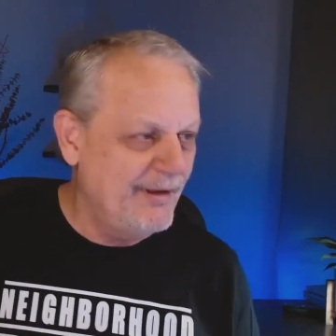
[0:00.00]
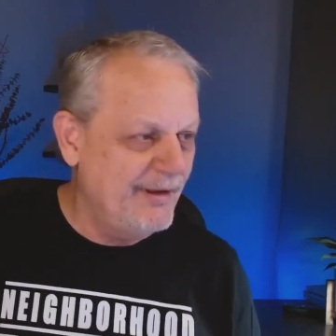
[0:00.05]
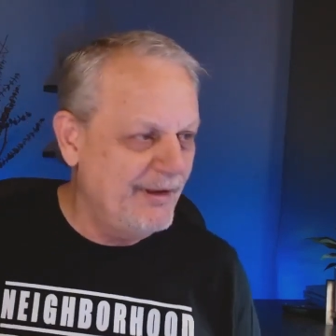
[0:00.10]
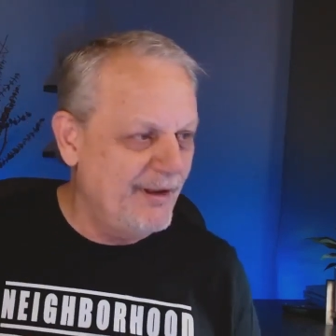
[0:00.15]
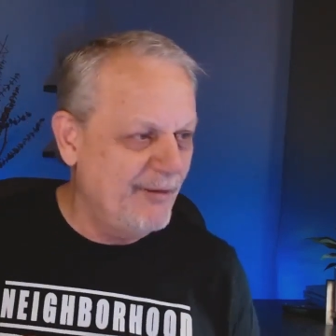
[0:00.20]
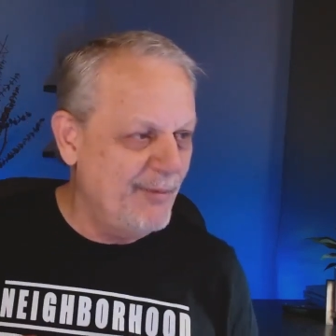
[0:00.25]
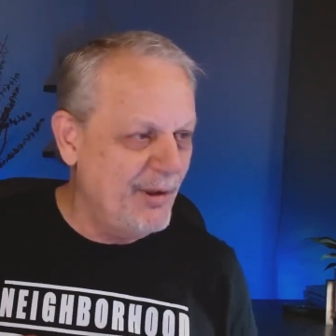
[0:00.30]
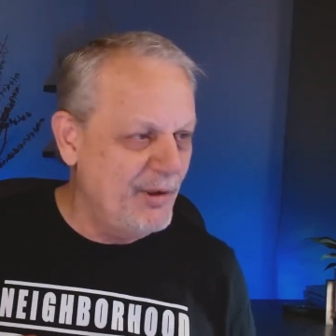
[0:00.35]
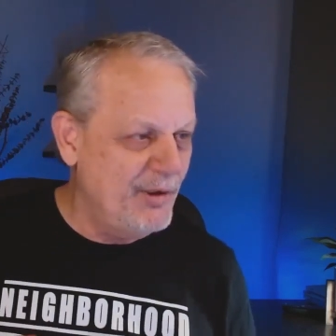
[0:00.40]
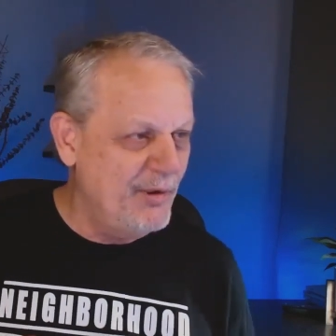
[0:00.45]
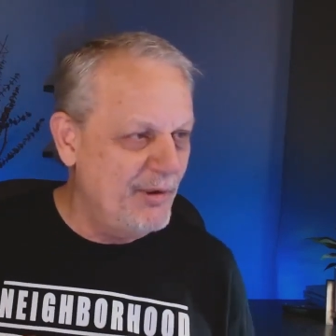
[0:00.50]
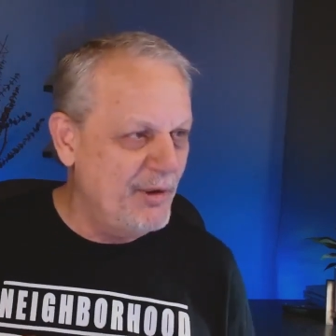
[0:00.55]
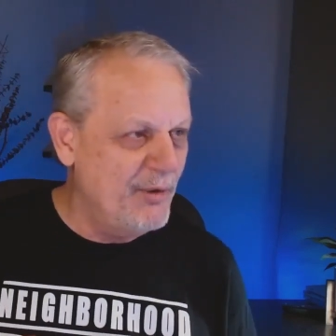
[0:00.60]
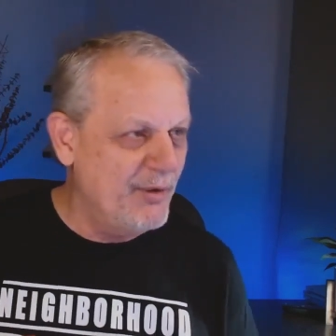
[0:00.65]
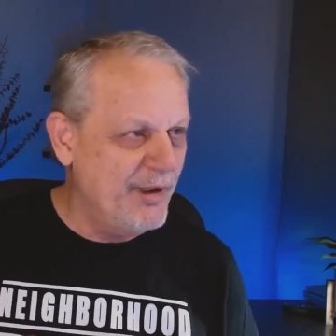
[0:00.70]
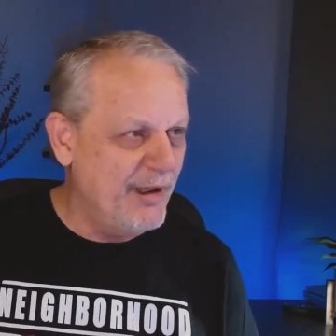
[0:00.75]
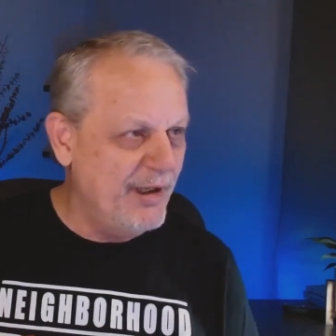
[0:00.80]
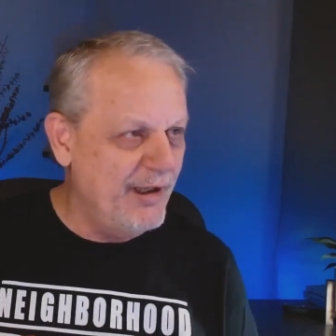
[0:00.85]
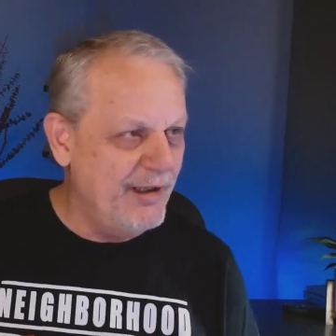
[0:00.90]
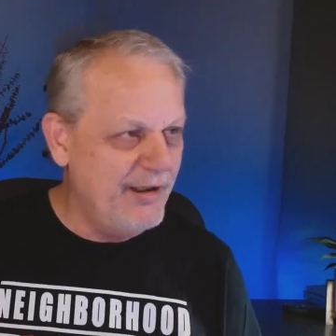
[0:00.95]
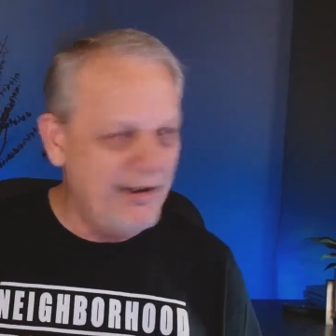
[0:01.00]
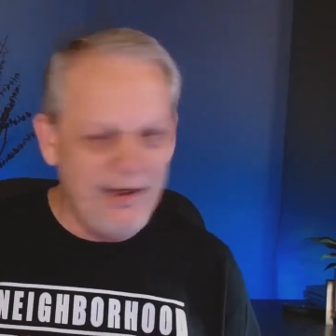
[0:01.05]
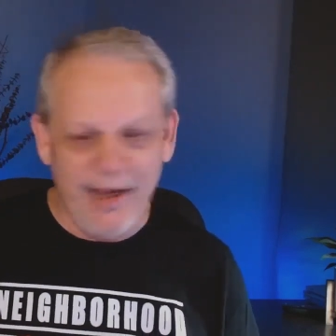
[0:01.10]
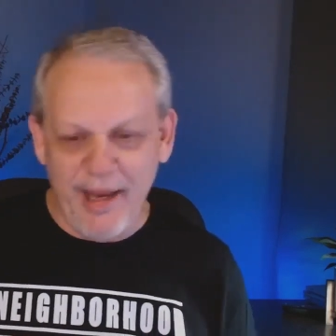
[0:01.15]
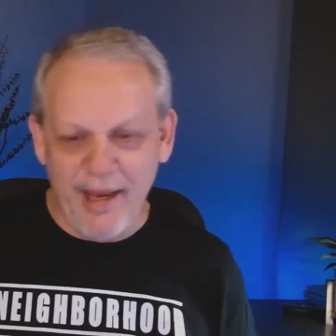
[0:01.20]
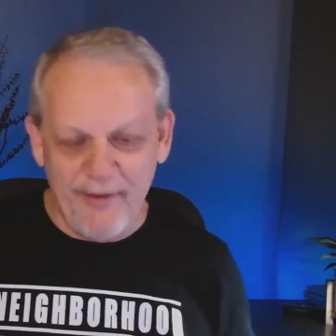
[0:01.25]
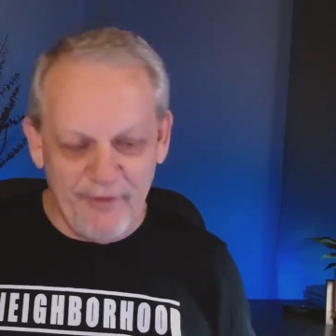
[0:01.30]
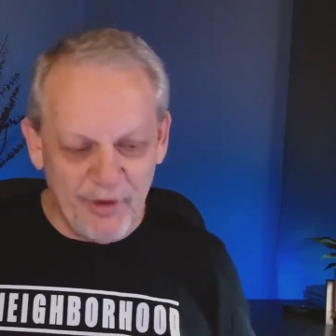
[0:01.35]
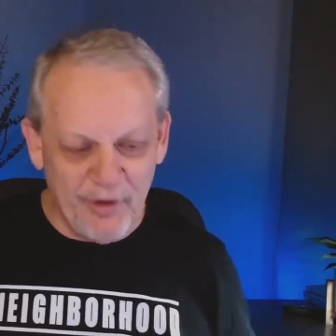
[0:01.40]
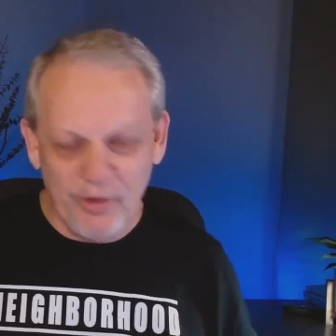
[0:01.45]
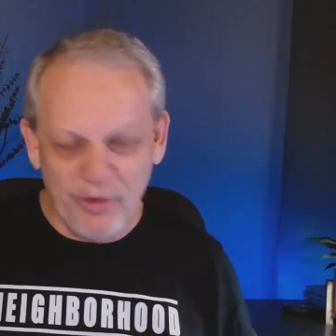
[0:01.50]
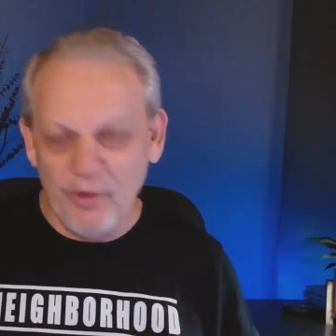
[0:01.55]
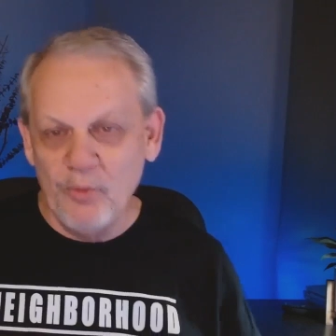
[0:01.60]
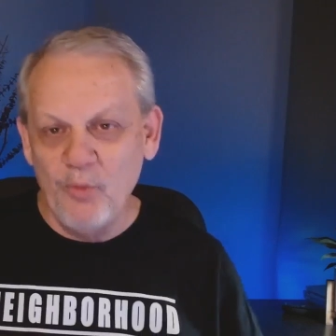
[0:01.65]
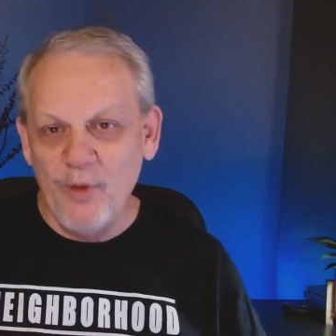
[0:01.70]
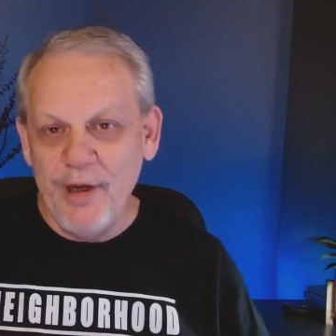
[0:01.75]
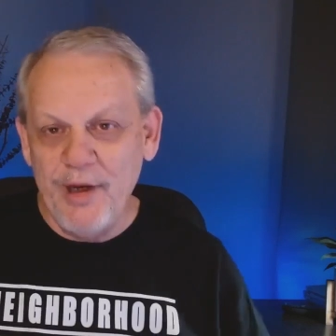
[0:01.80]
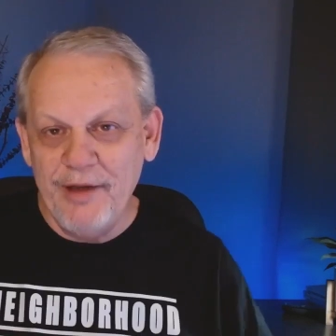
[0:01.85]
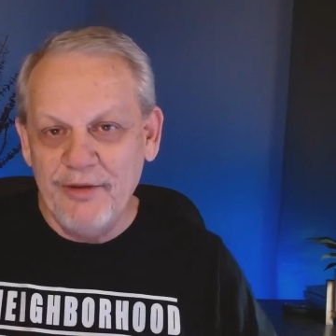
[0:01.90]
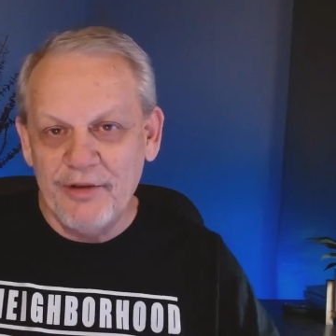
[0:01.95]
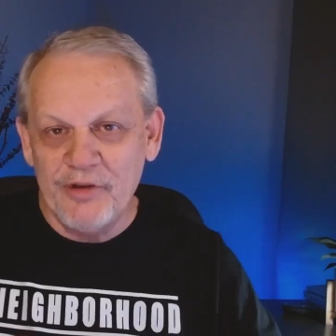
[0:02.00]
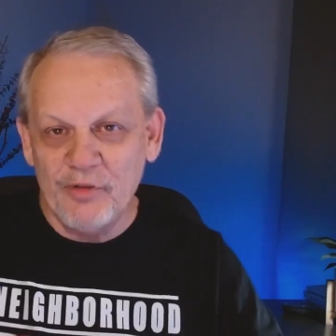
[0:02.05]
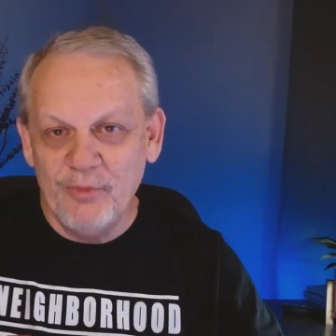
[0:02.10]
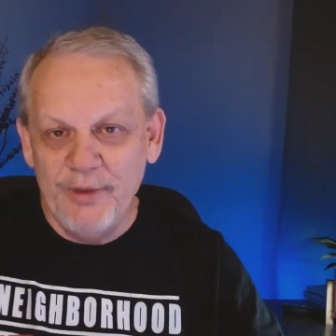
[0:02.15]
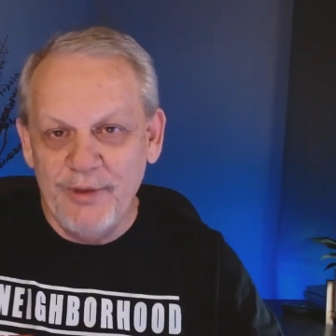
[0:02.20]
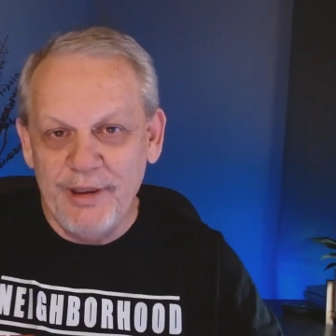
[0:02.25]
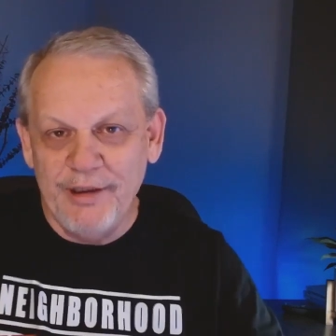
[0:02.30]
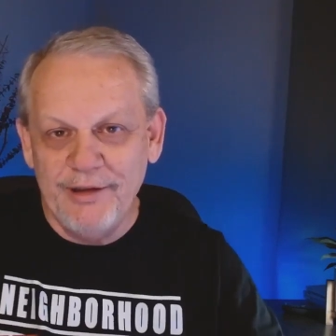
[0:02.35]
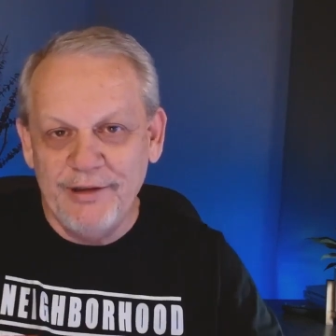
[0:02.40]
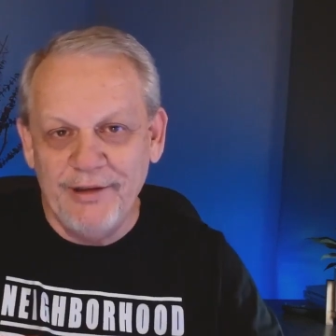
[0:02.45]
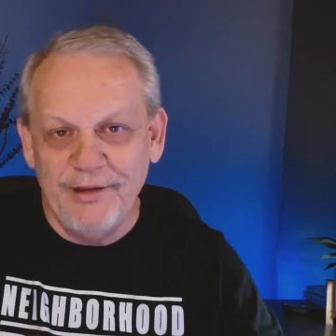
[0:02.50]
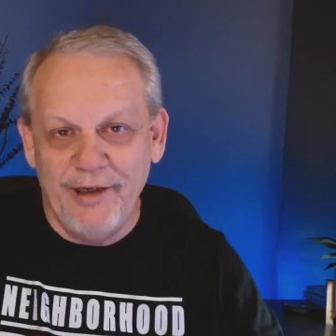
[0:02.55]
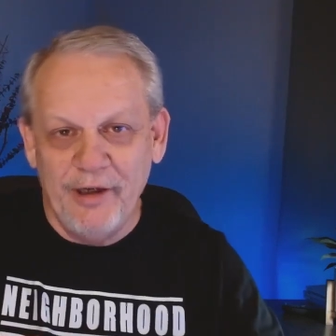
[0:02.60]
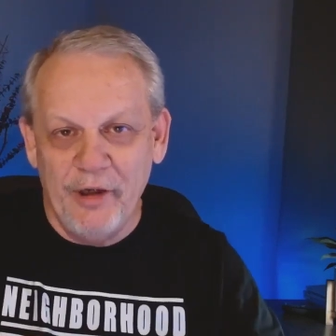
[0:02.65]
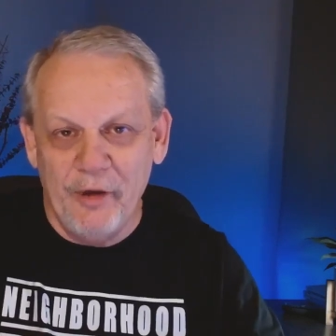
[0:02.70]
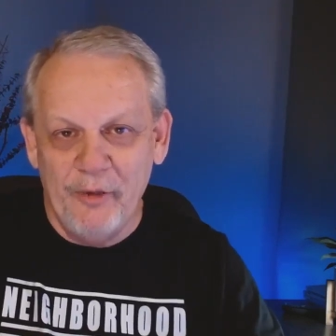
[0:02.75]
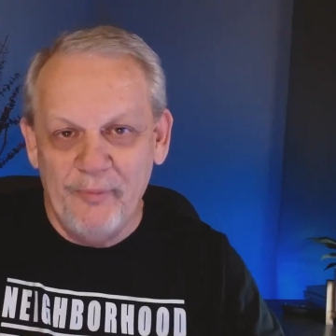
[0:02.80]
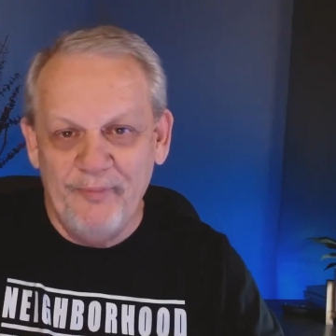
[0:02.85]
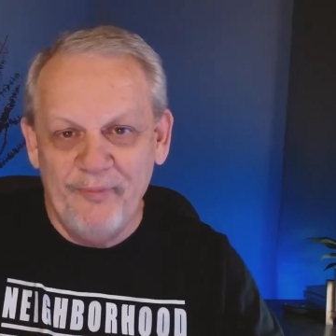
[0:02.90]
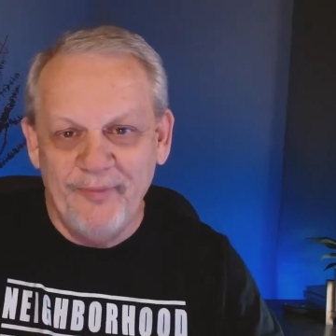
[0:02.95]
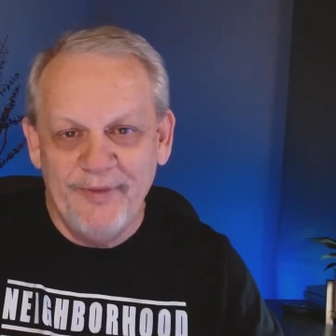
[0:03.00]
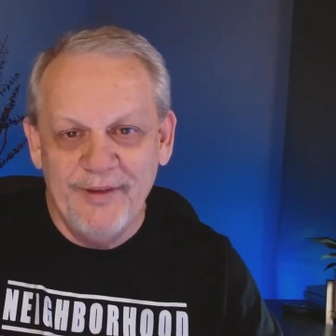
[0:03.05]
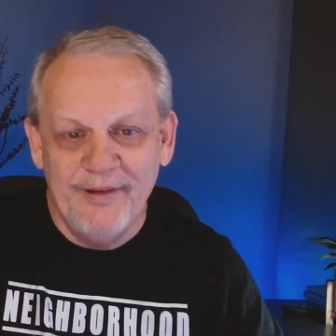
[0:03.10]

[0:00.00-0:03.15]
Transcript: Everybody doing okay? Having a good week this week, I hope.